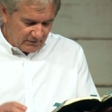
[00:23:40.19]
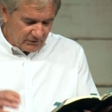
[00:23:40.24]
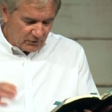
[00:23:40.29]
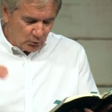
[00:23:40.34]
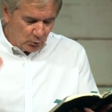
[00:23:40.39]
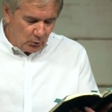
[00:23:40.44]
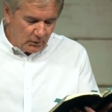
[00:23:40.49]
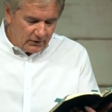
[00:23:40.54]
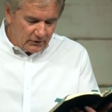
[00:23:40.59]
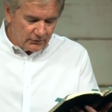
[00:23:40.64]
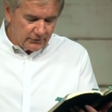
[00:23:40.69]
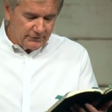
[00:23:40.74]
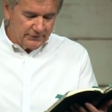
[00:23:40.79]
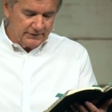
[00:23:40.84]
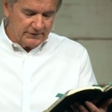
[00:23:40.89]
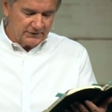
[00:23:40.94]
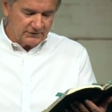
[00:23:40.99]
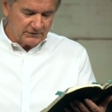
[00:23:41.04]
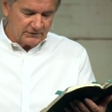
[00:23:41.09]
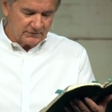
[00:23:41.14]
The
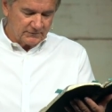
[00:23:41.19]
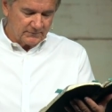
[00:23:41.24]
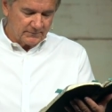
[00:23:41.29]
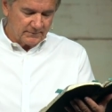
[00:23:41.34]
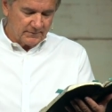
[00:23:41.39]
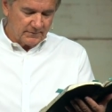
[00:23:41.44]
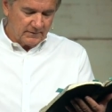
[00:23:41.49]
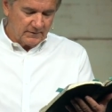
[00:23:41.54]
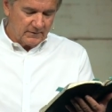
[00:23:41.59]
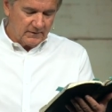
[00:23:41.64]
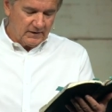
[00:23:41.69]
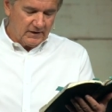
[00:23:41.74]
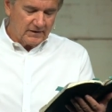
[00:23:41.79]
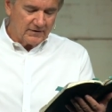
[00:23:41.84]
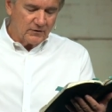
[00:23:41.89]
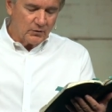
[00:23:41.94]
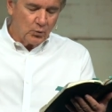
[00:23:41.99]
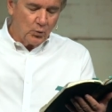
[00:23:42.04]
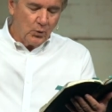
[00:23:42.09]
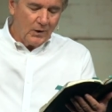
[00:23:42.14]
wilderness
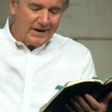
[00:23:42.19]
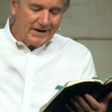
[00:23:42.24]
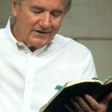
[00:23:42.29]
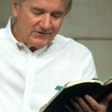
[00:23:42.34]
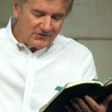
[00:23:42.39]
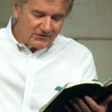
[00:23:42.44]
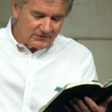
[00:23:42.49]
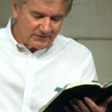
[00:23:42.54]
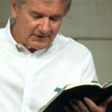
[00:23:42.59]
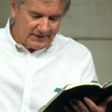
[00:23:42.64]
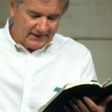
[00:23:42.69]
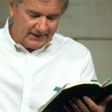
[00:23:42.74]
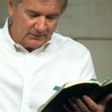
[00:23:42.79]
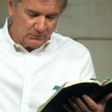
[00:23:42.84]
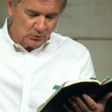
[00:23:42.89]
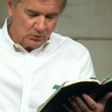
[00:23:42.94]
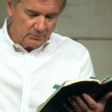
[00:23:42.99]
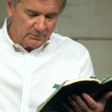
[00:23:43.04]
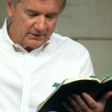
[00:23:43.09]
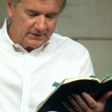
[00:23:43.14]
and the
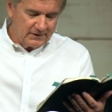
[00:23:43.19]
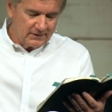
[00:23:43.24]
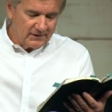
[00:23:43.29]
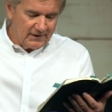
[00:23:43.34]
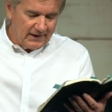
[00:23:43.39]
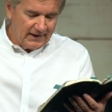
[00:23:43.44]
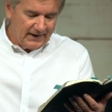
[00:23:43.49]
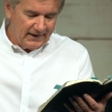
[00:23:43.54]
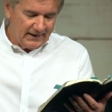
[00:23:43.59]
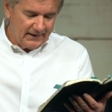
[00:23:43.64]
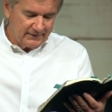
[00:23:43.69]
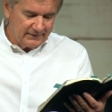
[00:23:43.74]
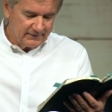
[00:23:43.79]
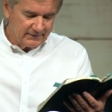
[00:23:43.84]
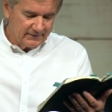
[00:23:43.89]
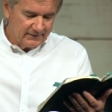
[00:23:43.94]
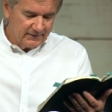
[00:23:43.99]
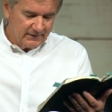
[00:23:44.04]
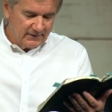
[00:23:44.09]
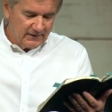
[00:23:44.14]
wasteland will be glad,
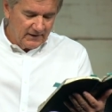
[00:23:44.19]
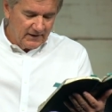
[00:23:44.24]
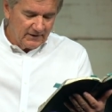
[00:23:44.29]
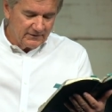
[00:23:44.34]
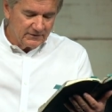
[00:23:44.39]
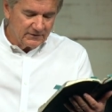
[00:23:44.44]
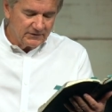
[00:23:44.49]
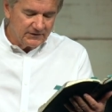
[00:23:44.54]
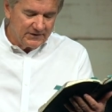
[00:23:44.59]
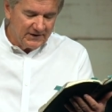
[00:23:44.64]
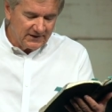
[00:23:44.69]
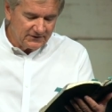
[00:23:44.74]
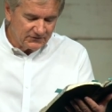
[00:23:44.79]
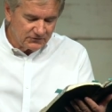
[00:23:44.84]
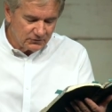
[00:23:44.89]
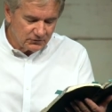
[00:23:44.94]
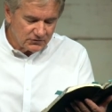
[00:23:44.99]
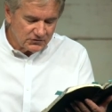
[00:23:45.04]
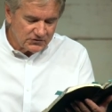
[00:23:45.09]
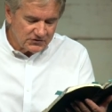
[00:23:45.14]
and the
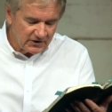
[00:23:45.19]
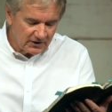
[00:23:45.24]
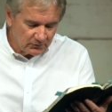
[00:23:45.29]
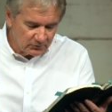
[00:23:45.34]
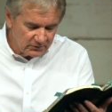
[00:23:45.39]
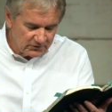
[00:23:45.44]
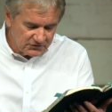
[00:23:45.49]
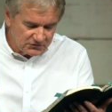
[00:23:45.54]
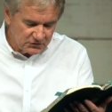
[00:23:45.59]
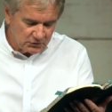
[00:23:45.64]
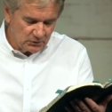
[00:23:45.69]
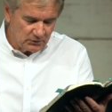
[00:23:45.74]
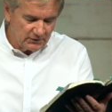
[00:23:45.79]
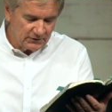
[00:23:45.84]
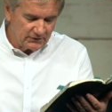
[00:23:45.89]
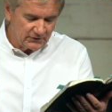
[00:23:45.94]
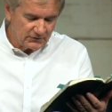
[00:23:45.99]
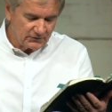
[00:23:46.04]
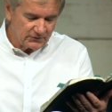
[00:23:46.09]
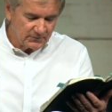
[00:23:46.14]
desert shall
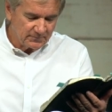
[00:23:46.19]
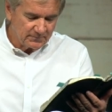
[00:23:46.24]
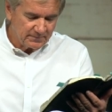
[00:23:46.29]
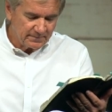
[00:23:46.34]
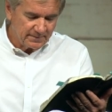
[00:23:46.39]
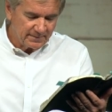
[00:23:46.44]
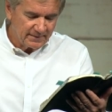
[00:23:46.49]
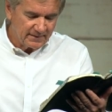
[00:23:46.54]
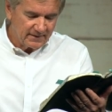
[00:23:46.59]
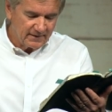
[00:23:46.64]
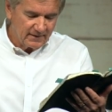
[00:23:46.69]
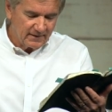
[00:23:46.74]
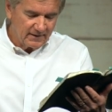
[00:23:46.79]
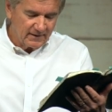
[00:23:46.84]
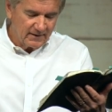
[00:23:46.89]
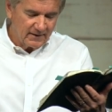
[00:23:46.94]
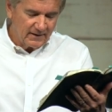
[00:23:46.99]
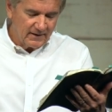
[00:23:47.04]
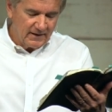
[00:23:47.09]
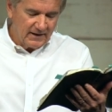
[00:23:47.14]
rejoice
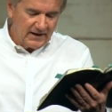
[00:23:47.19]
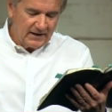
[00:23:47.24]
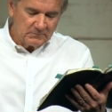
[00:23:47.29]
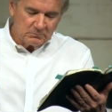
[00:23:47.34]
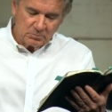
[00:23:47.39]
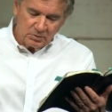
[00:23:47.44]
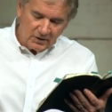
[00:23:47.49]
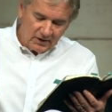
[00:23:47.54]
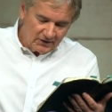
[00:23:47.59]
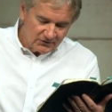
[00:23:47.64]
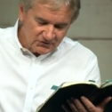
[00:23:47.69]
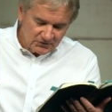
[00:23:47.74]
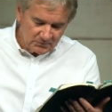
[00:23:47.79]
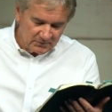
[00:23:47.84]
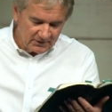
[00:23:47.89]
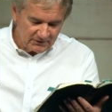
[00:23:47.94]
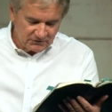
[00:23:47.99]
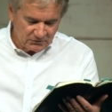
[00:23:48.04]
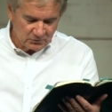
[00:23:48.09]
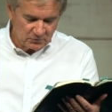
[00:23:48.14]
and
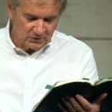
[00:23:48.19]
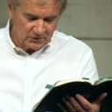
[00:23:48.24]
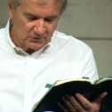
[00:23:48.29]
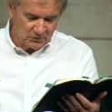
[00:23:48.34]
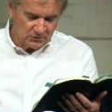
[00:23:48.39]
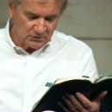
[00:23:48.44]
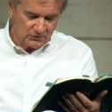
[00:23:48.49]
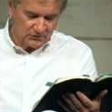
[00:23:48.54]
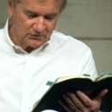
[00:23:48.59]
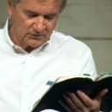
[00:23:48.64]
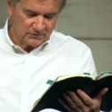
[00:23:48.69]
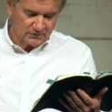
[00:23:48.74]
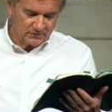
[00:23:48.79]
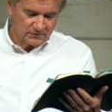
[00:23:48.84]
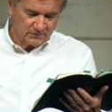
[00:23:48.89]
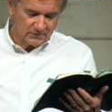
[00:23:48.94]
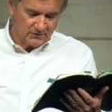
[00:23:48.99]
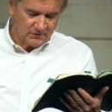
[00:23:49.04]
blossom as a rose.